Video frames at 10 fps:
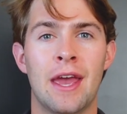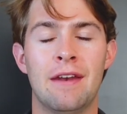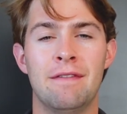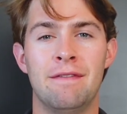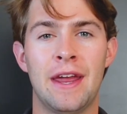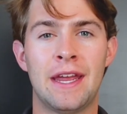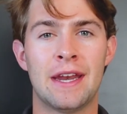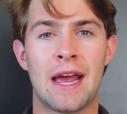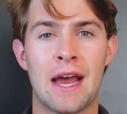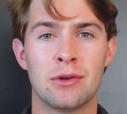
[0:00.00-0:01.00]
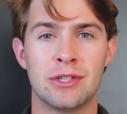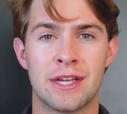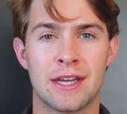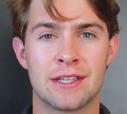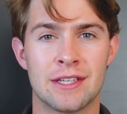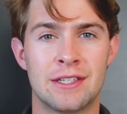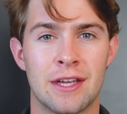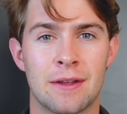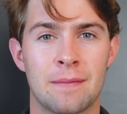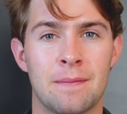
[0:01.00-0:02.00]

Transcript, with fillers: and vacant housing existing.